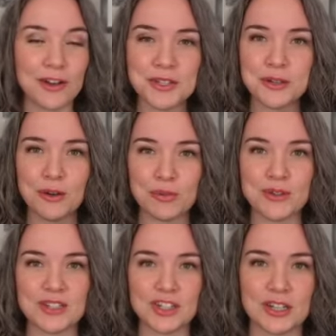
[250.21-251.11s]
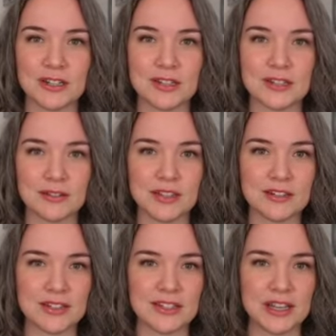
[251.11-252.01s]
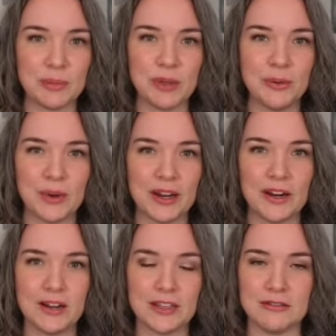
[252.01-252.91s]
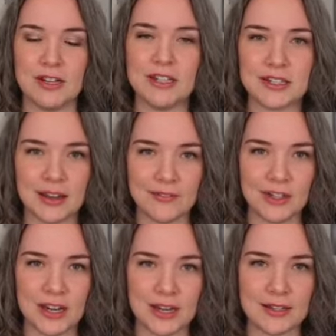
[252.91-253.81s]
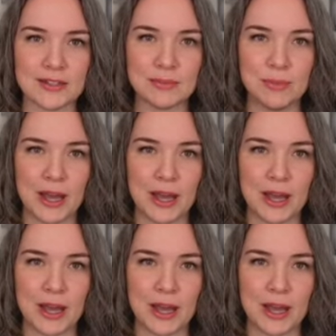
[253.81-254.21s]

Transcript: Also, musicians. So here's an example where you need to have your hands,